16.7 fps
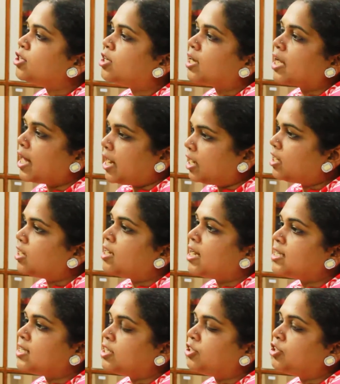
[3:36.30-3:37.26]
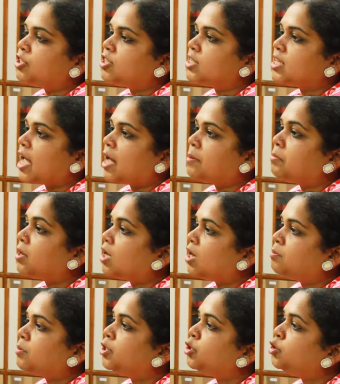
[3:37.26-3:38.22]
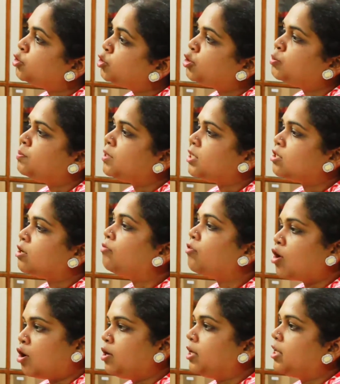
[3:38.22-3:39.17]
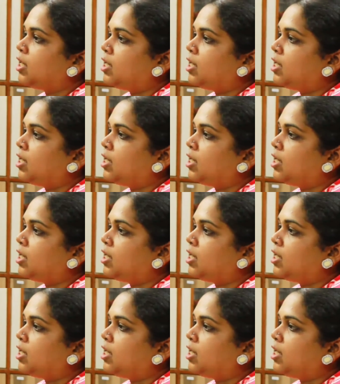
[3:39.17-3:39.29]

or characterizations can become a huge piece of quality